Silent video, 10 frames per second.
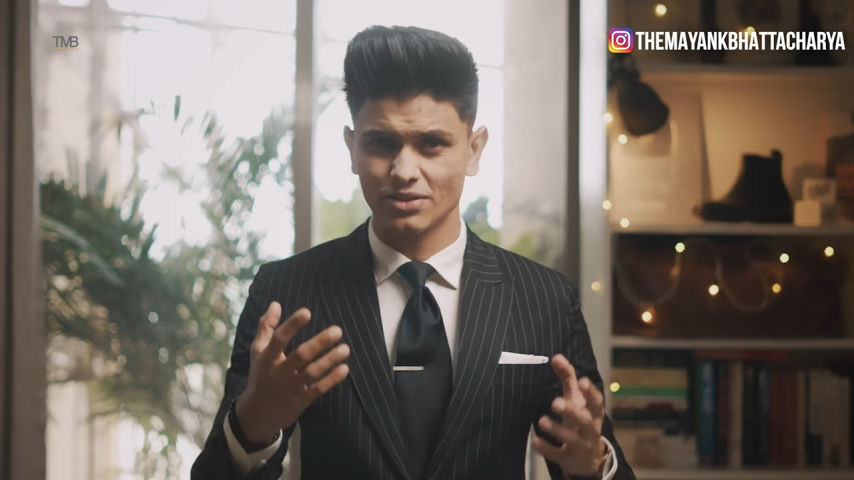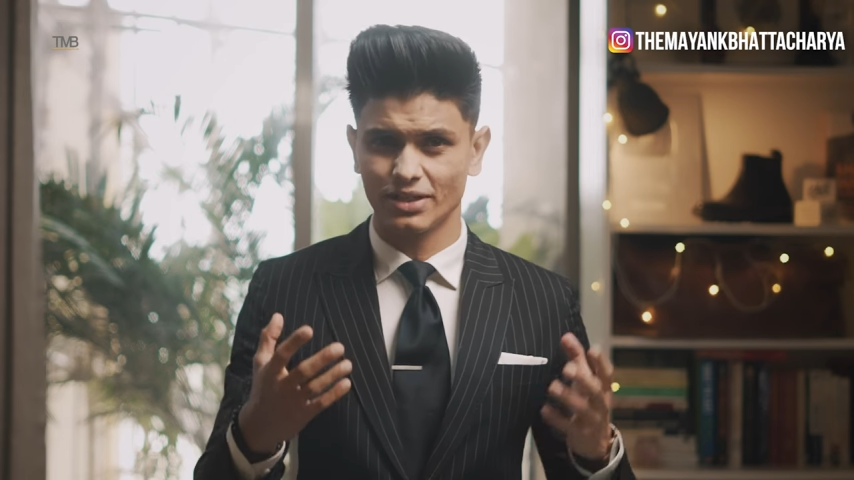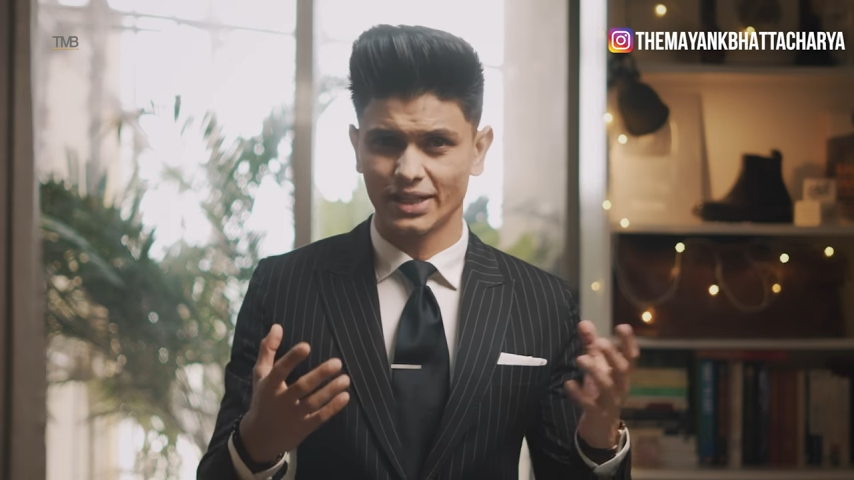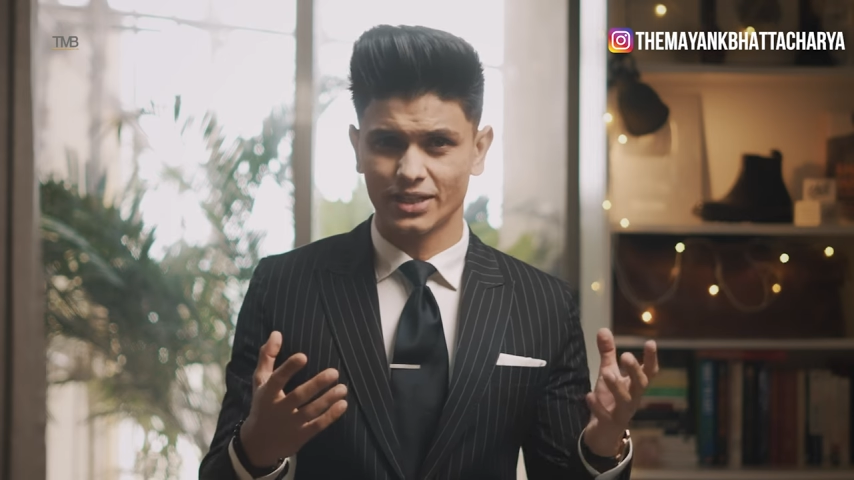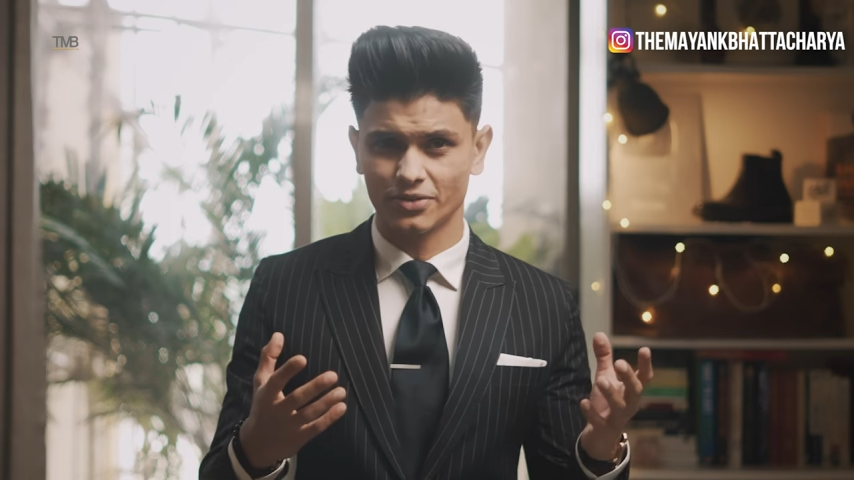your
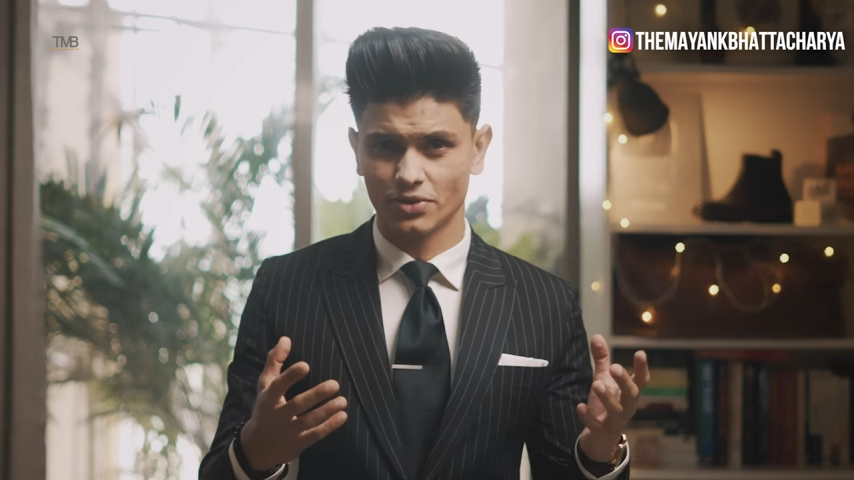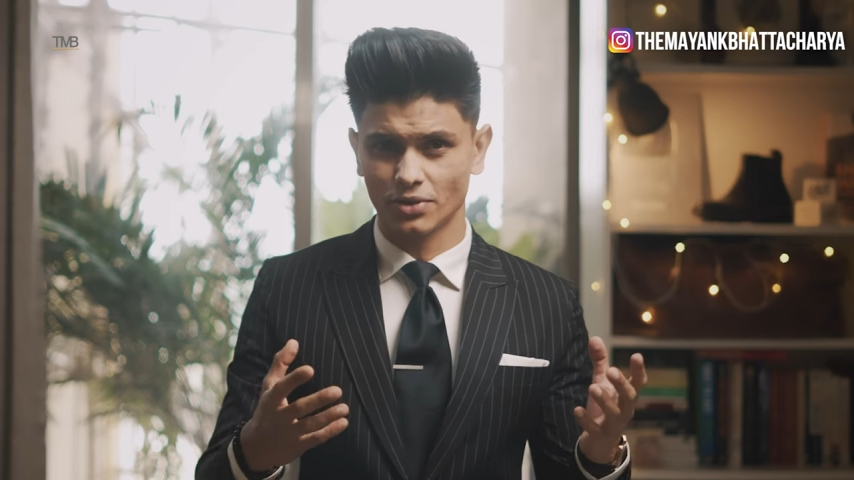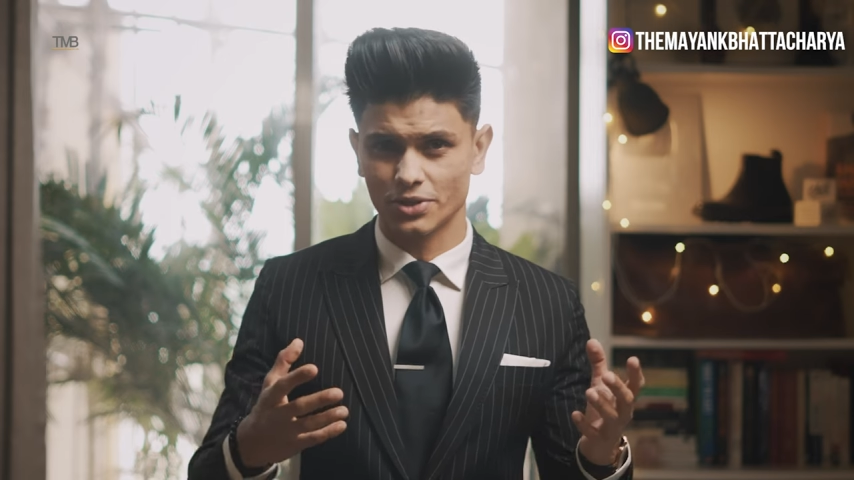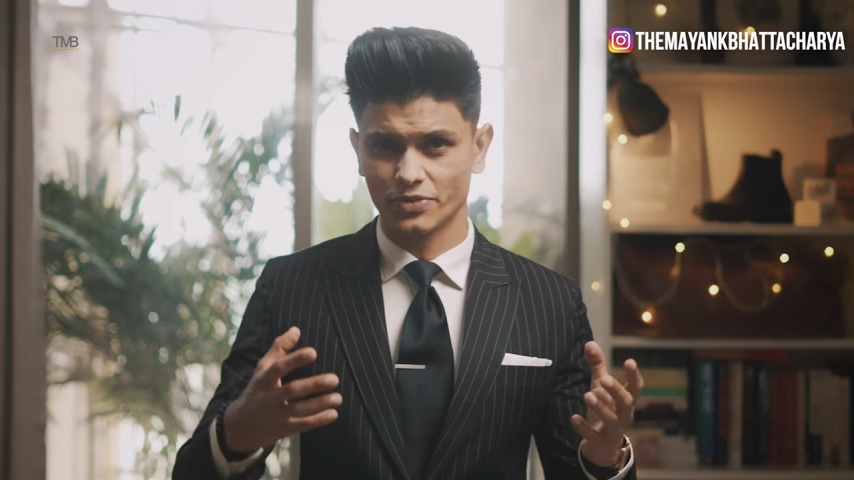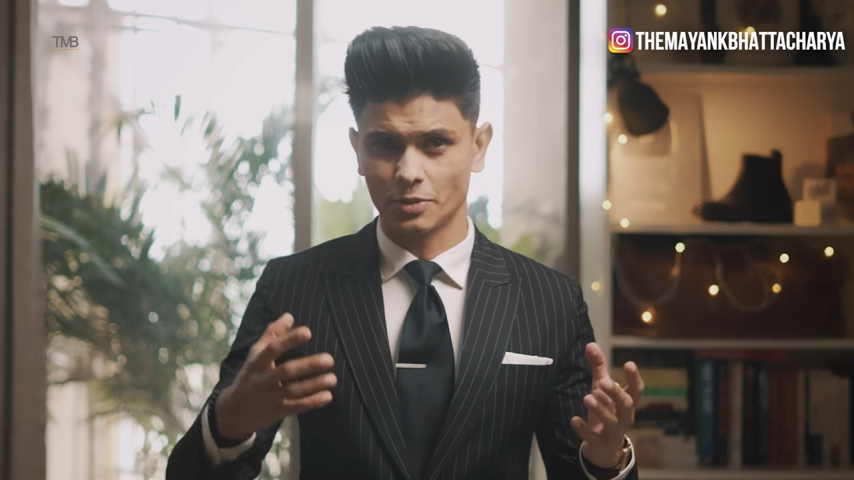negative
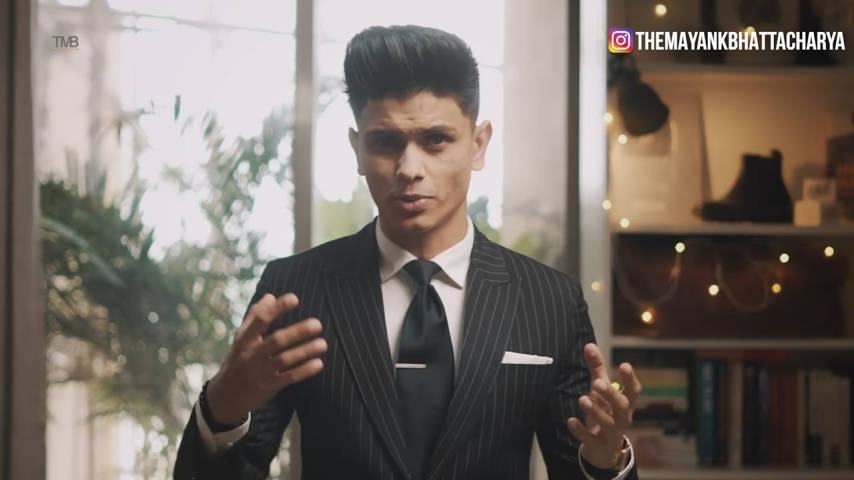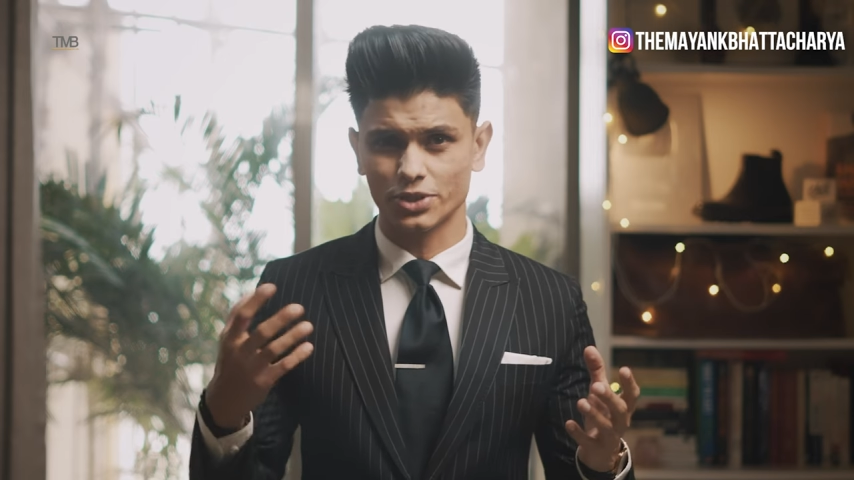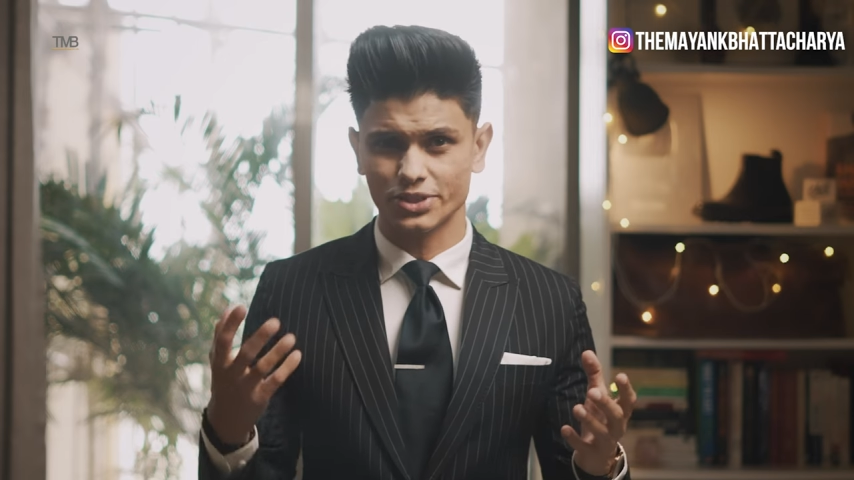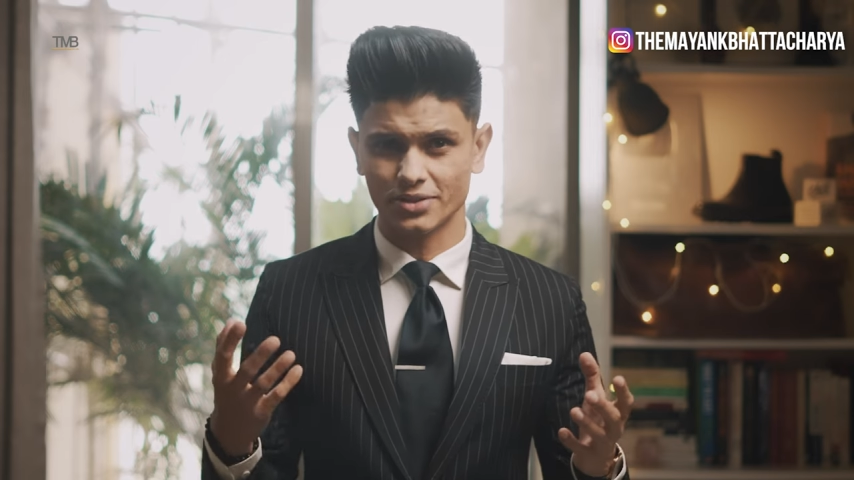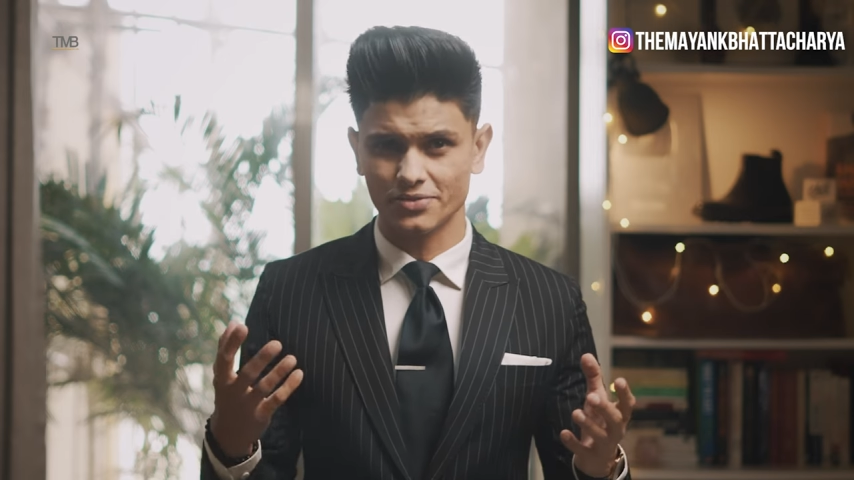thoughts with
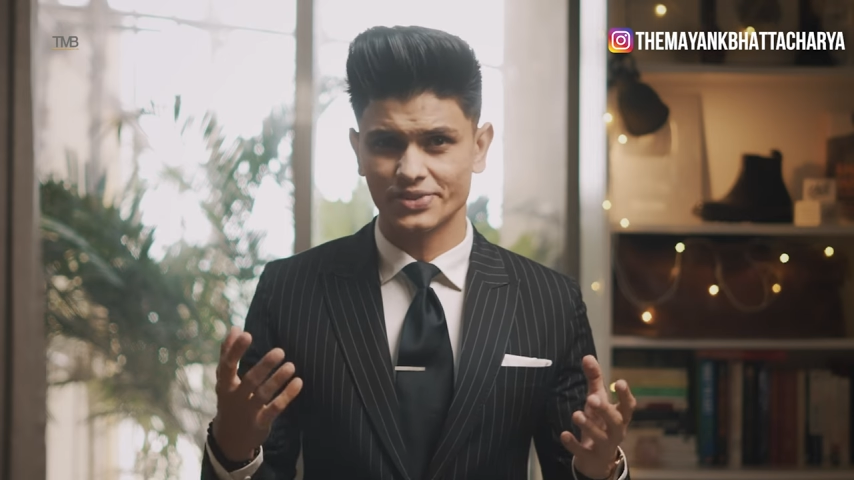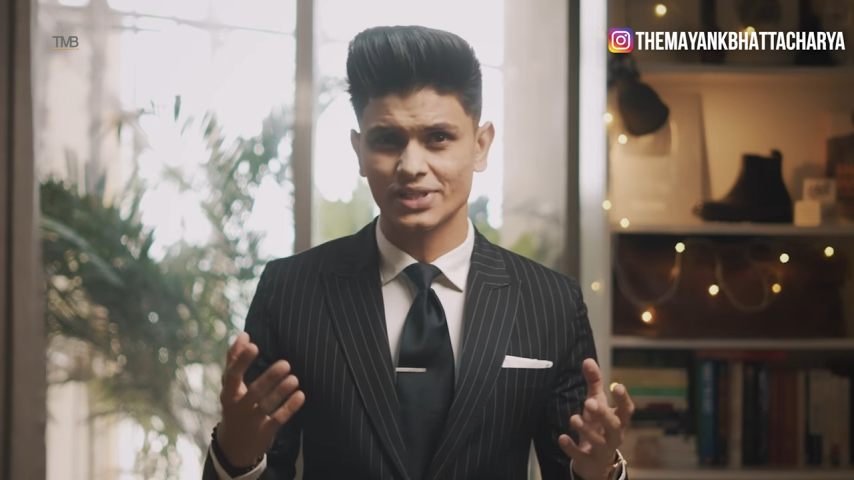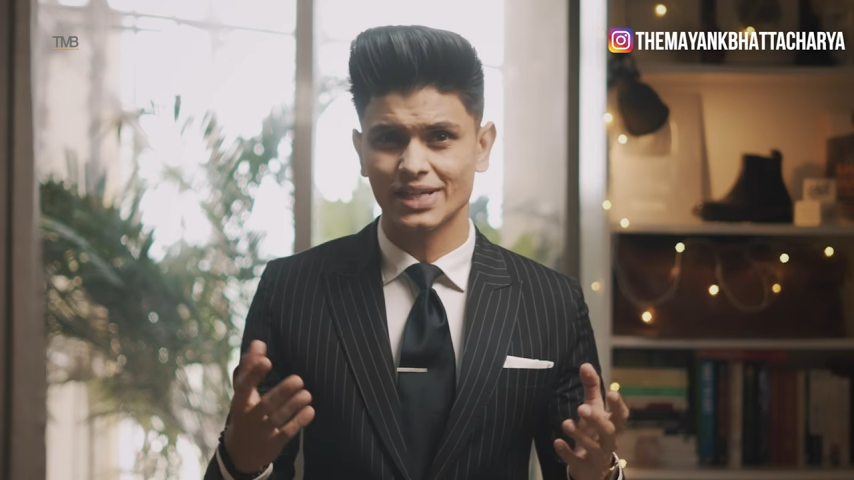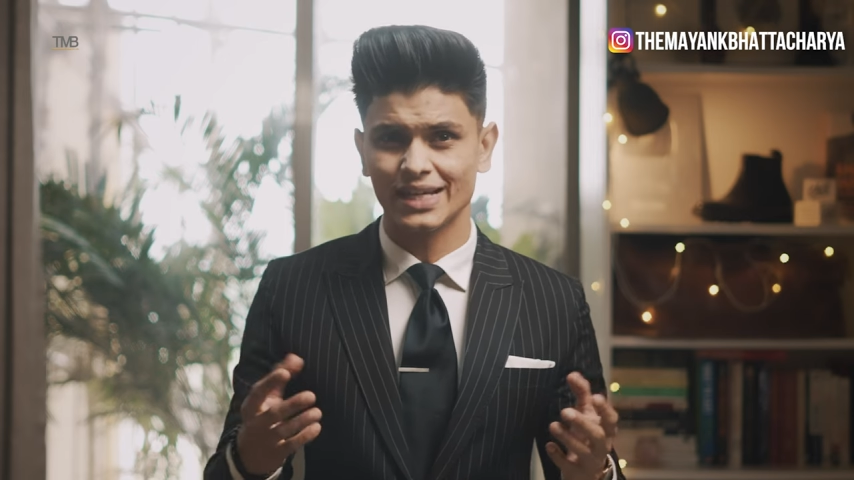positives,